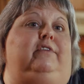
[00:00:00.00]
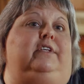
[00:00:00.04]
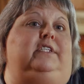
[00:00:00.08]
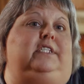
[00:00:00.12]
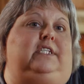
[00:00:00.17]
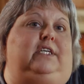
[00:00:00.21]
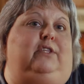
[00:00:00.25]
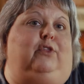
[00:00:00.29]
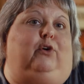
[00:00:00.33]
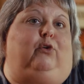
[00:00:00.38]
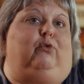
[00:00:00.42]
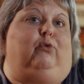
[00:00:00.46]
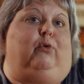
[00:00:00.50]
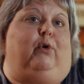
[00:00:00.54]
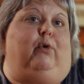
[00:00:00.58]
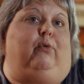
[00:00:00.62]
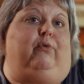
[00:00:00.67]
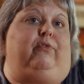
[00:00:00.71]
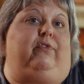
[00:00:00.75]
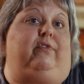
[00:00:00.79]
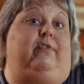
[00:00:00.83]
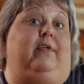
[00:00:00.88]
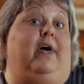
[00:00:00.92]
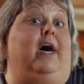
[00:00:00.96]
to see the
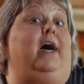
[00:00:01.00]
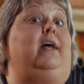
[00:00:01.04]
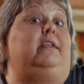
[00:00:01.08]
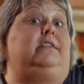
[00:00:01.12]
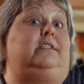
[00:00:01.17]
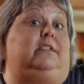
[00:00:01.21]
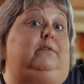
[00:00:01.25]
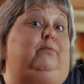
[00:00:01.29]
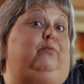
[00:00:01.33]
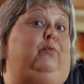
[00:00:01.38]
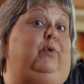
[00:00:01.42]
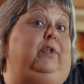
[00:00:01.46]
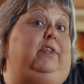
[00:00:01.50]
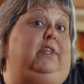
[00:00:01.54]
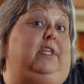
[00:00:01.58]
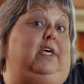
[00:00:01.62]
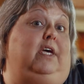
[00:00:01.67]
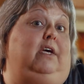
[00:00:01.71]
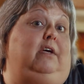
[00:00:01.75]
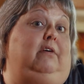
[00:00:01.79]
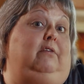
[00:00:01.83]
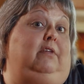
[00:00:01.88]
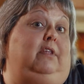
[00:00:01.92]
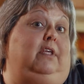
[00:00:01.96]
growth. That's one
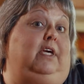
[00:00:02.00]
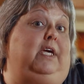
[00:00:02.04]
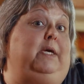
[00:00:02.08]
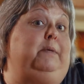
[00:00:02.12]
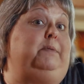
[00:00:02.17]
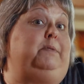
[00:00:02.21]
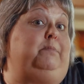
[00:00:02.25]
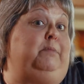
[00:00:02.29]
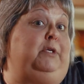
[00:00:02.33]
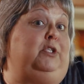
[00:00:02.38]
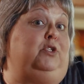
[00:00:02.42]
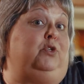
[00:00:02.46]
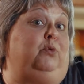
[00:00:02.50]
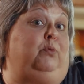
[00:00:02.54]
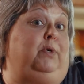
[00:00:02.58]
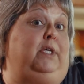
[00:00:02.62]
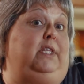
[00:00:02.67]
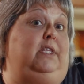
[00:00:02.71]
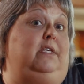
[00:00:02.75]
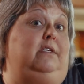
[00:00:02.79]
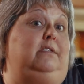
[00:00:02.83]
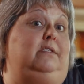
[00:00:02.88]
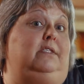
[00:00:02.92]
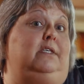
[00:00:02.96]
thing that keeps me
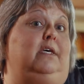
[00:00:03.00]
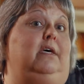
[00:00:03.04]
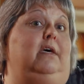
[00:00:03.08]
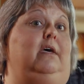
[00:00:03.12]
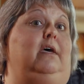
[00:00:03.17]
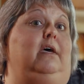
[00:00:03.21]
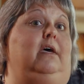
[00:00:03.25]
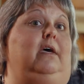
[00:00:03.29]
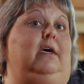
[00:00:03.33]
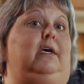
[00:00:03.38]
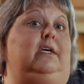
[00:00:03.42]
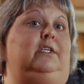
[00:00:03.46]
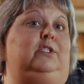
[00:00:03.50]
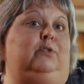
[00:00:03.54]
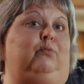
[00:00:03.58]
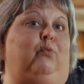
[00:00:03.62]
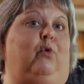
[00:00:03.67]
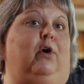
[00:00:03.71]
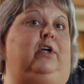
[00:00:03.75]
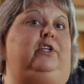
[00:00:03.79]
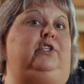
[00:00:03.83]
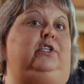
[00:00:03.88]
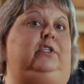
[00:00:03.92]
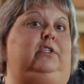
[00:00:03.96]
doing this is
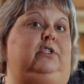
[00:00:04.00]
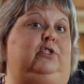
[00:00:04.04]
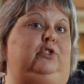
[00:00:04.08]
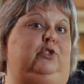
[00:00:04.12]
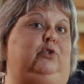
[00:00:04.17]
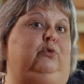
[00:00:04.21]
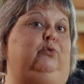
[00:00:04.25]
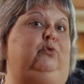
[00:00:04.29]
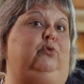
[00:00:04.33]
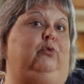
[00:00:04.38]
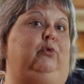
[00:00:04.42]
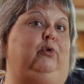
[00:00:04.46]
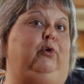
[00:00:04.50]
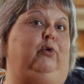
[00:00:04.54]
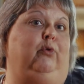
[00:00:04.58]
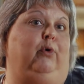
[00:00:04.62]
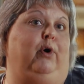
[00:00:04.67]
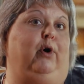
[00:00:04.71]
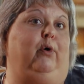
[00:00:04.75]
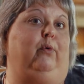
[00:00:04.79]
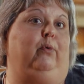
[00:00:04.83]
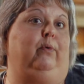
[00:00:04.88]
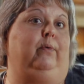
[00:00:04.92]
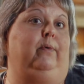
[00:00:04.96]
watching the children
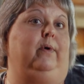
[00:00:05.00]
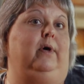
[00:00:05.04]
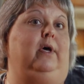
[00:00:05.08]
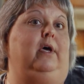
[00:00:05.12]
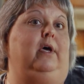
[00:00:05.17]
grow